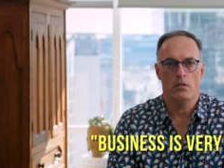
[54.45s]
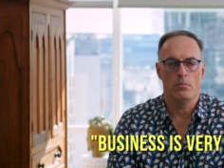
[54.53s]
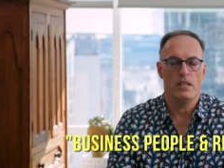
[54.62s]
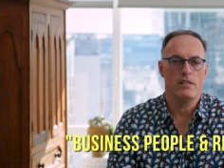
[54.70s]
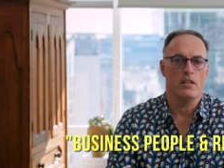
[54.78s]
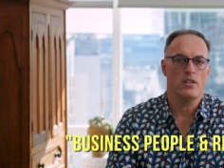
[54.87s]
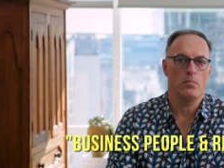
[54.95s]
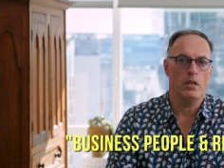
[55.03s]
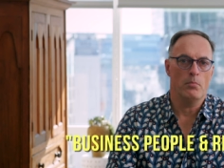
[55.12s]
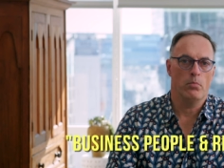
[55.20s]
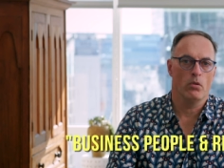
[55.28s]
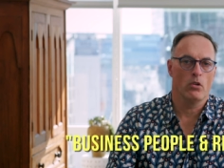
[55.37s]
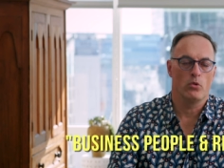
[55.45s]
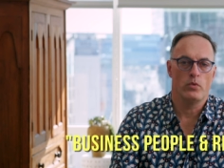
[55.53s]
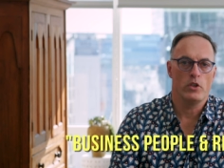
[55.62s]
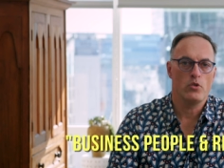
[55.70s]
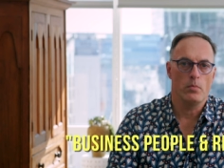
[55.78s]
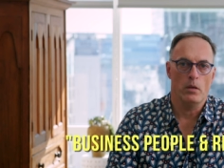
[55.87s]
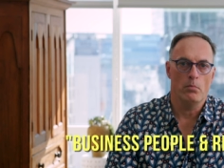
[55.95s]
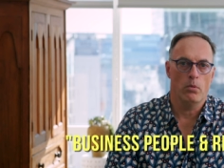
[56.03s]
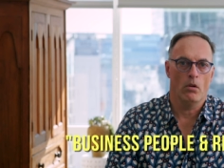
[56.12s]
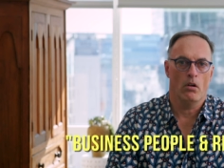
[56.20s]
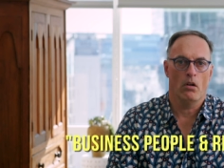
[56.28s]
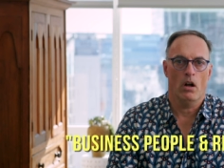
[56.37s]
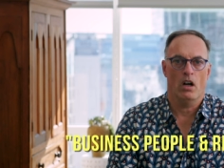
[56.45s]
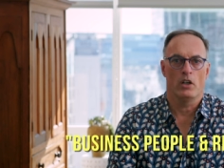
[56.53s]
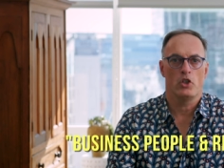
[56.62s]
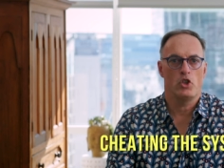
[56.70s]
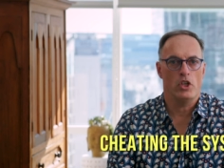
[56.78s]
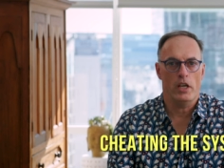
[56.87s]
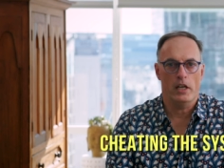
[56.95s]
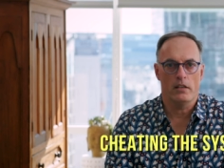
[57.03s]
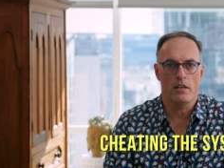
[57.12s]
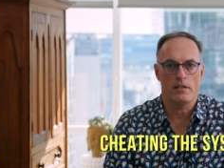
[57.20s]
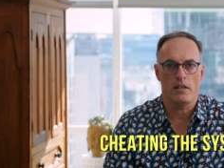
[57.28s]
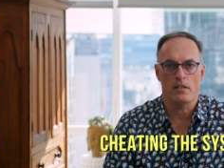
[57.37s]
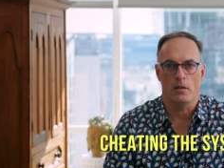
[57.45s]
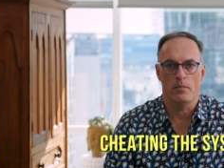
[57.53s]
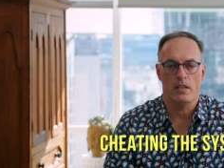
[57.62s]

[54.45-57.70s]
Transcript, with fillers: The business people or rich people are cheating the system.